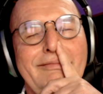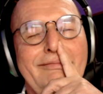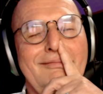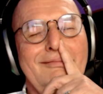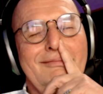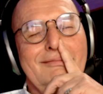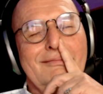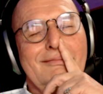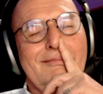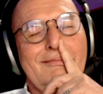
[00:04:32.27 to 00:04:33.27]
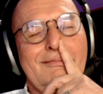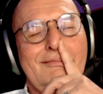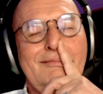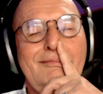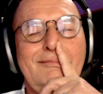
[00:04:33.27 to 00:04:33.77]

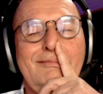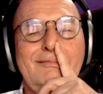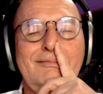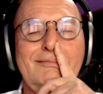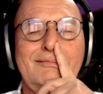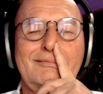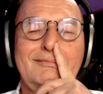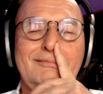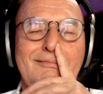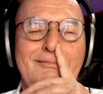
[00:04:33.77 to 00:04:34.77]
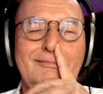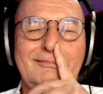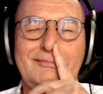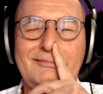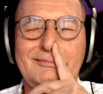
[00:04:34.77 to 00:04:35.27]

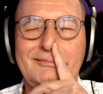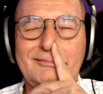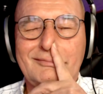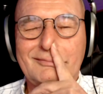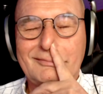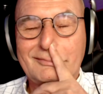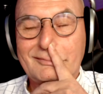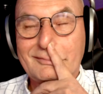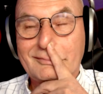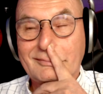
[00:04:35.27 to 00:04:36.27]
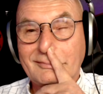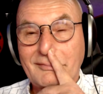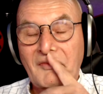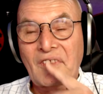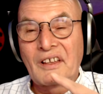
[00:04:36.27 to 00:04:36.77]

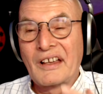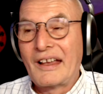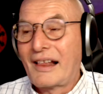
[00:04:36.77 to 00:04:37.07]
Nothing is said.